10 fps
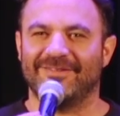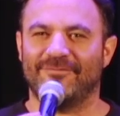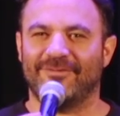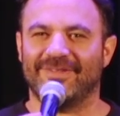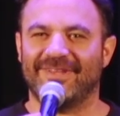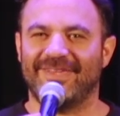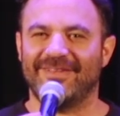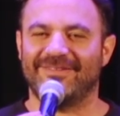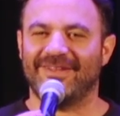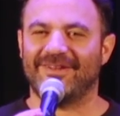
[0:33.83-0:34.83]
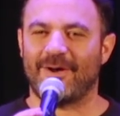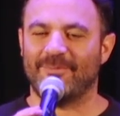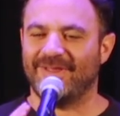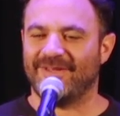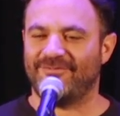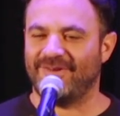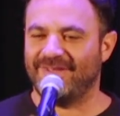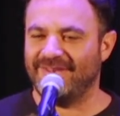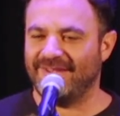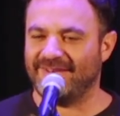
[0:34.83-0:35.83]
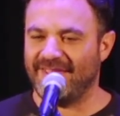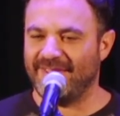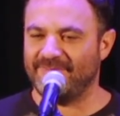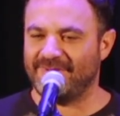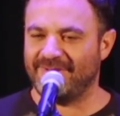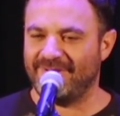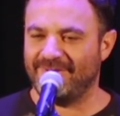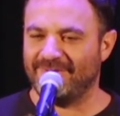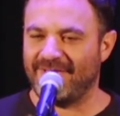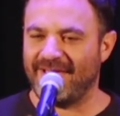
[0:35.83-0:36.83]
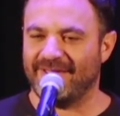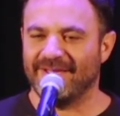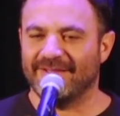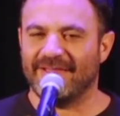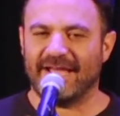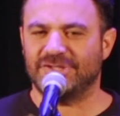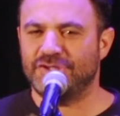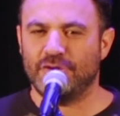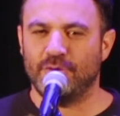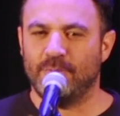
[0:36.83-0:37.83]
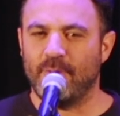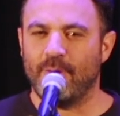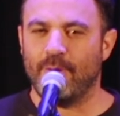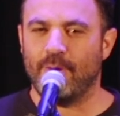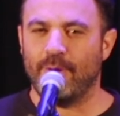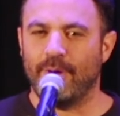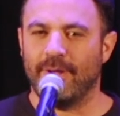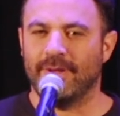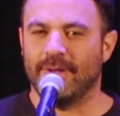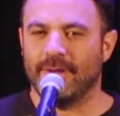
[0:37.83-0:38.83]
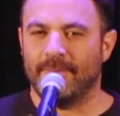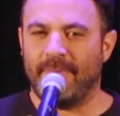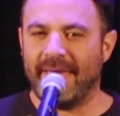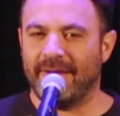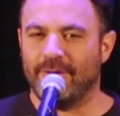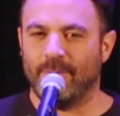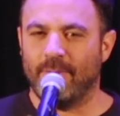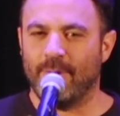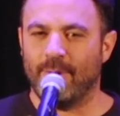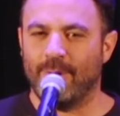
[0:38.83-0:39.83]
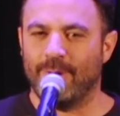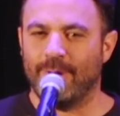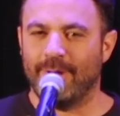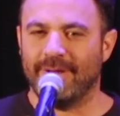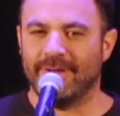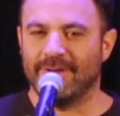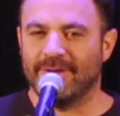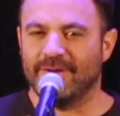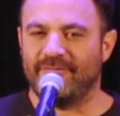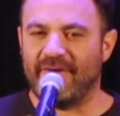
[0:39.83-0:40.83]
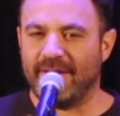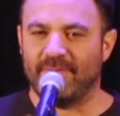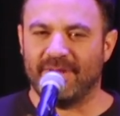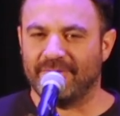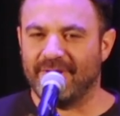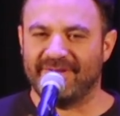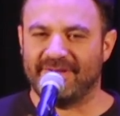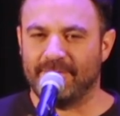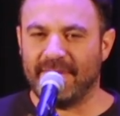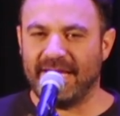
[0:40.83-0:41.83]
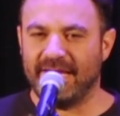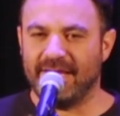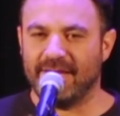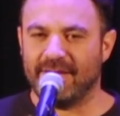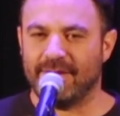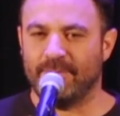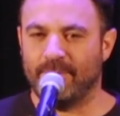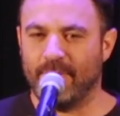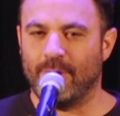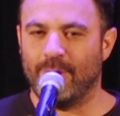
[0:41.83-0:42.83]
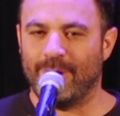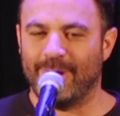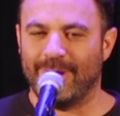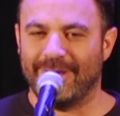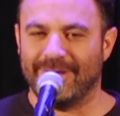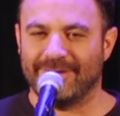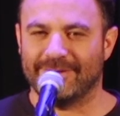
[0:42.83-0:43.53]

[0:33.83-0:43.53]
the kids, they call me like fun nicknames, you know, like Jew boy, bagel boy, your family runs the media boy.